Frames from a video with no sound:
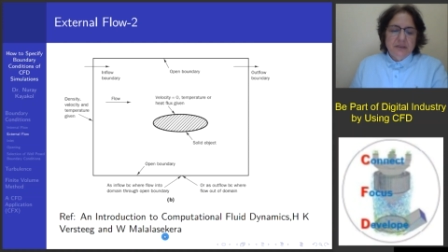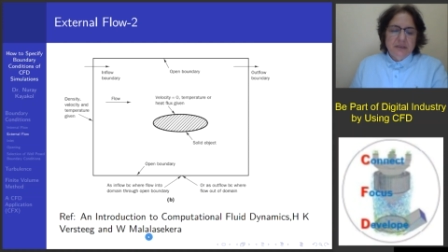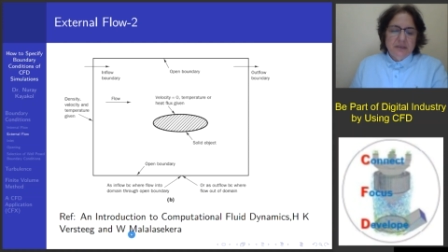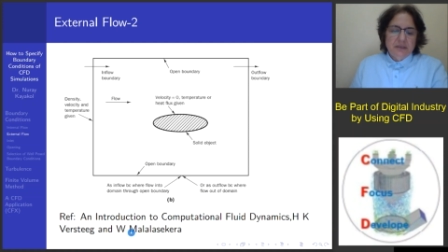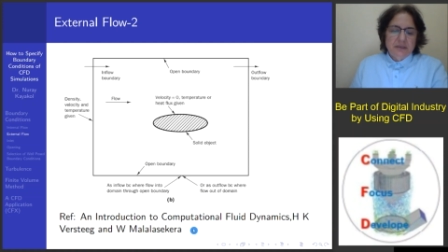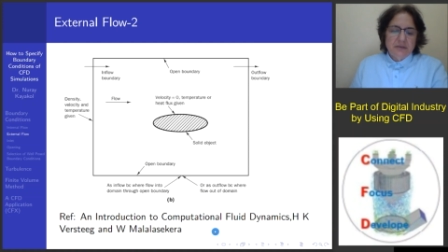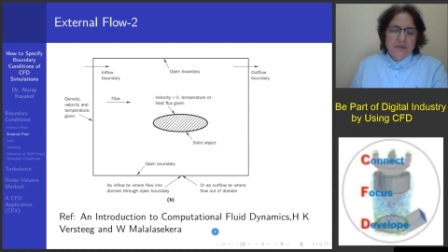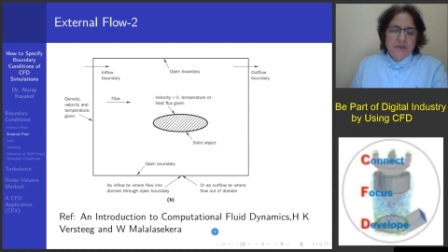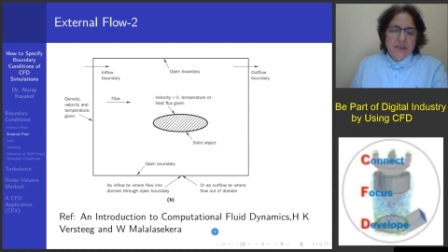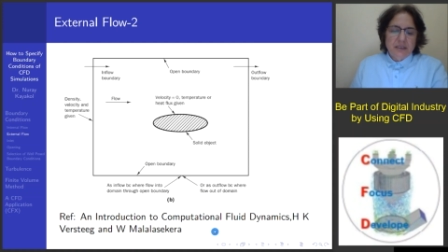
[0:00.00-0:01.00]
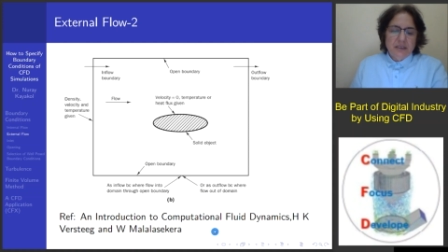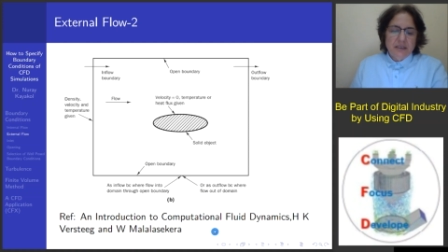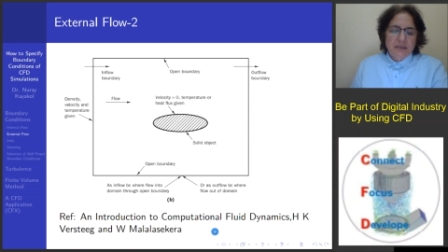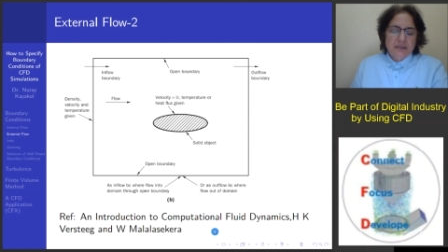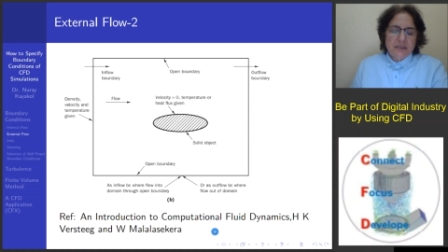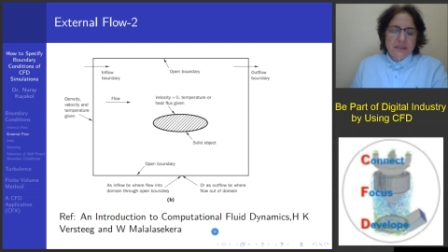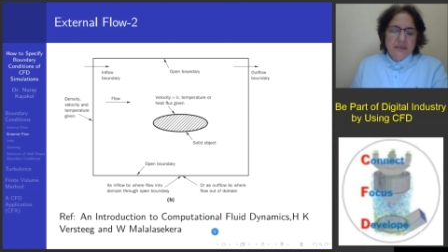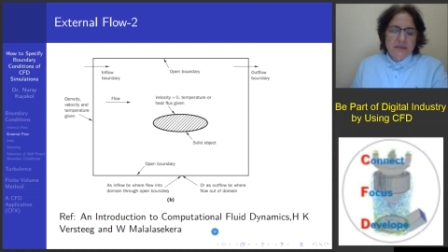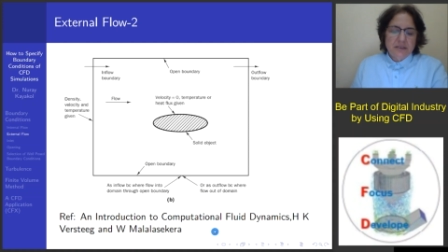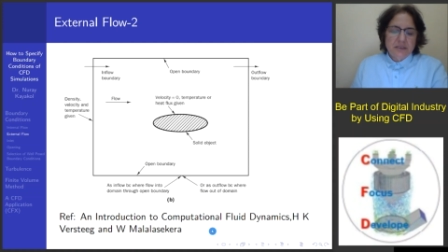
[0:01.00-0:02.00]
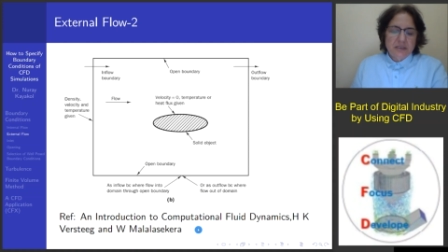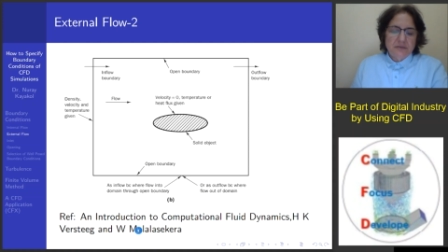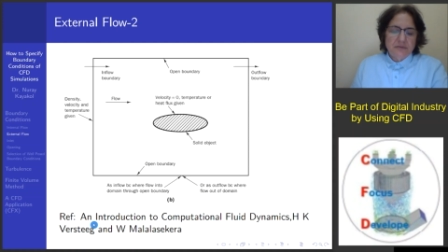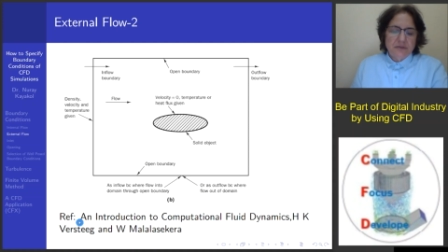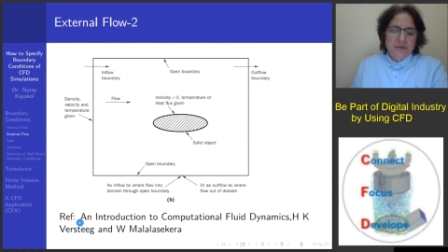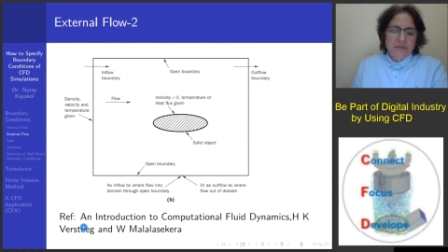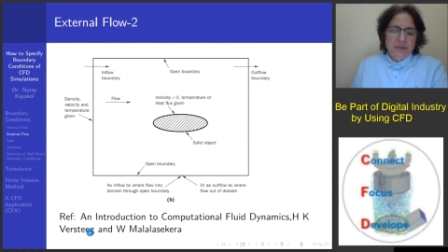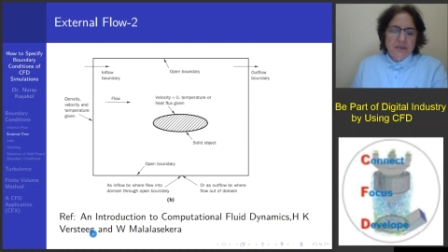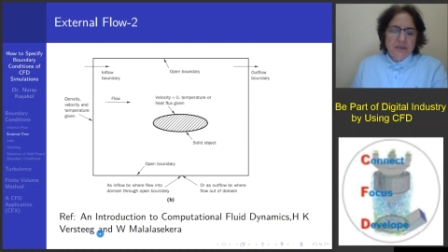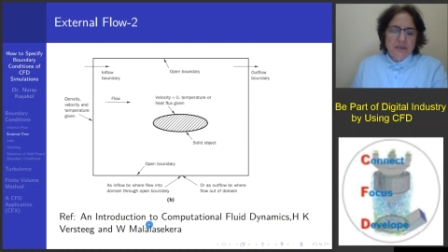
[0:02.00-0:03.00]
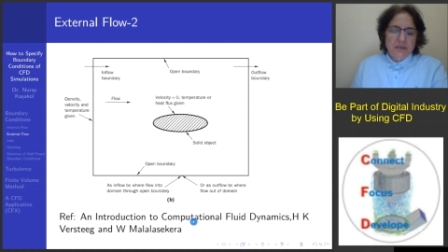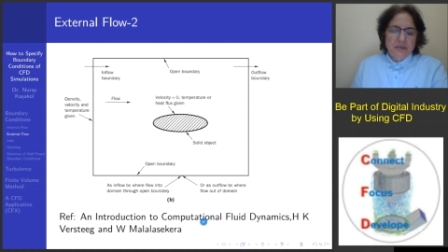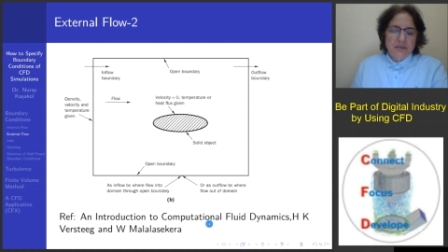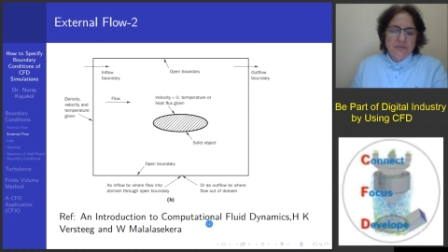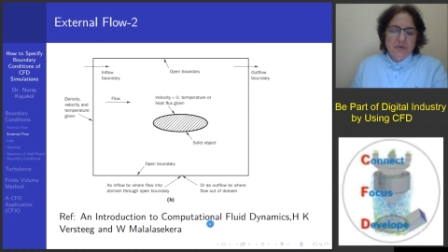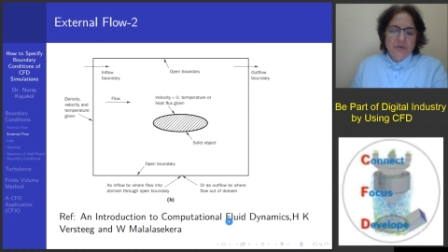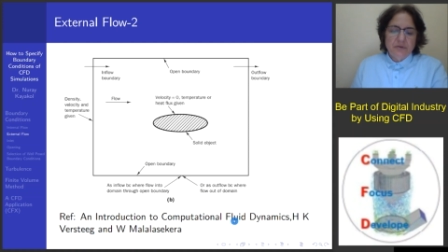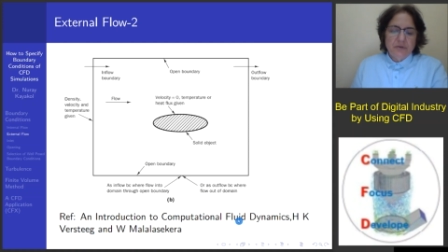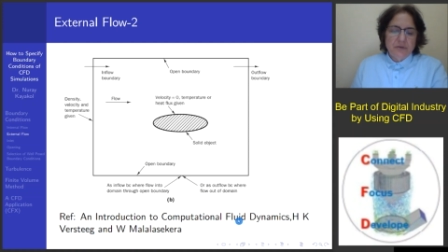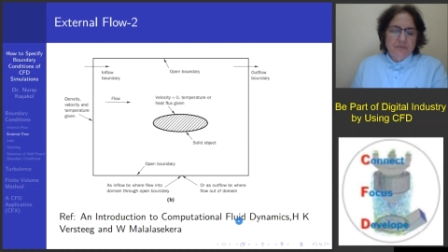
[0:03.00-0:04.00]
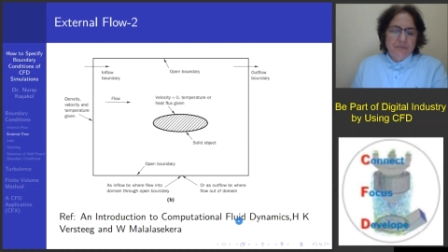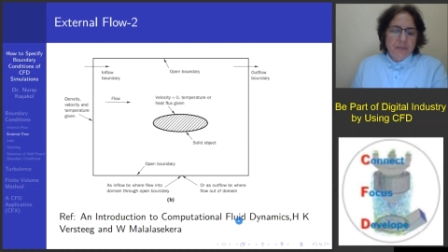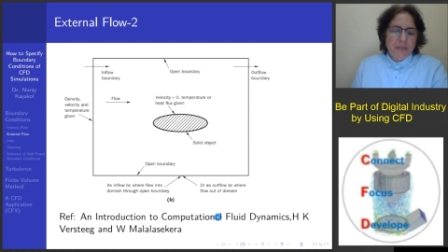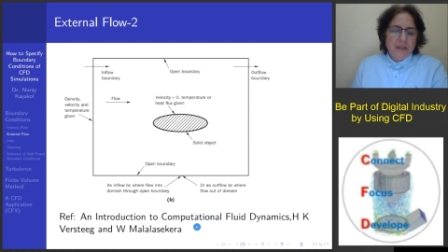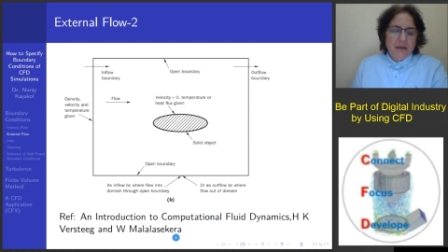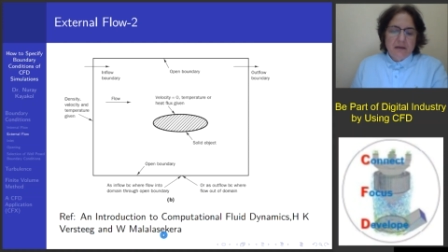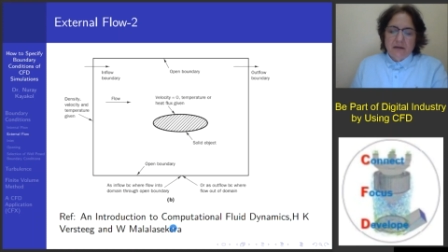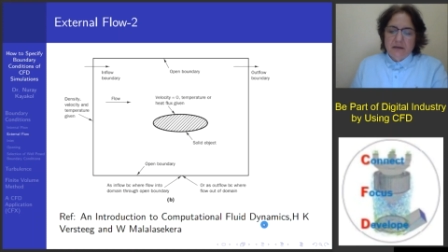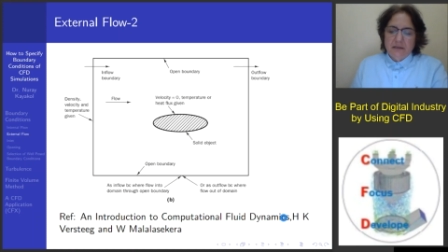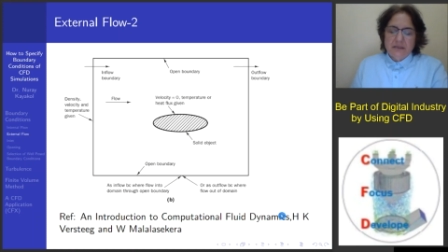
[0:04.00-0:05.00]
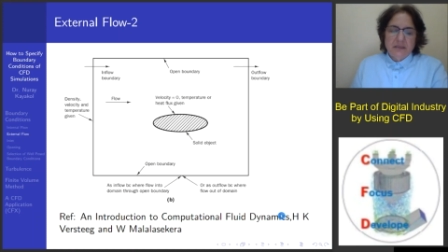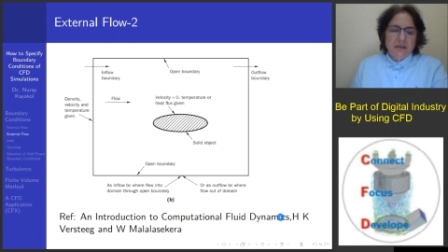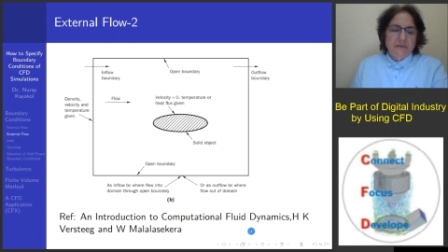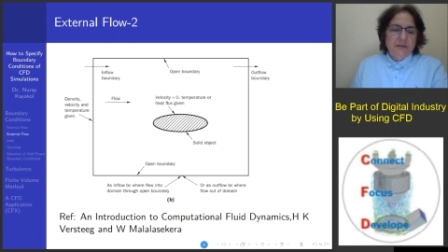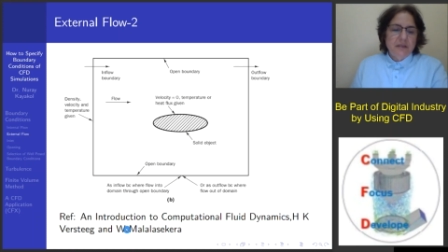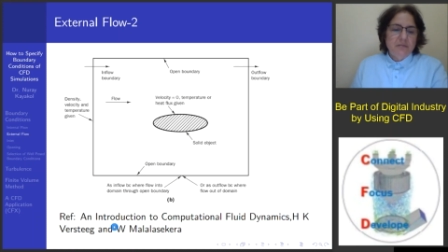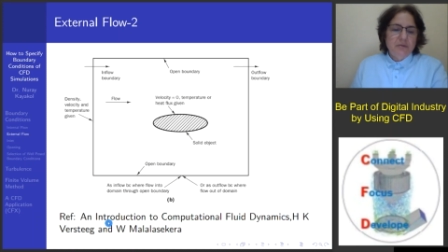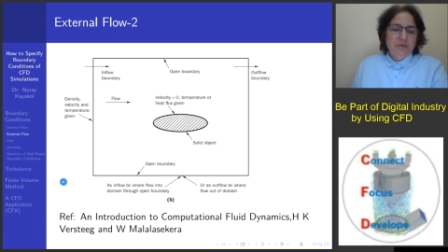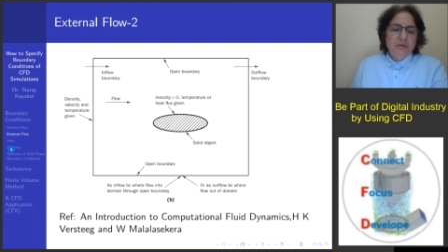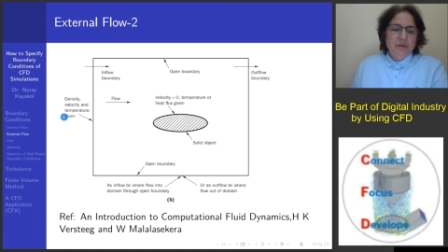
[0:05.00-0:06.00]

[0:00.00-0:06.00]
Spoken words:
this is also another screenshot from the book, CFD book.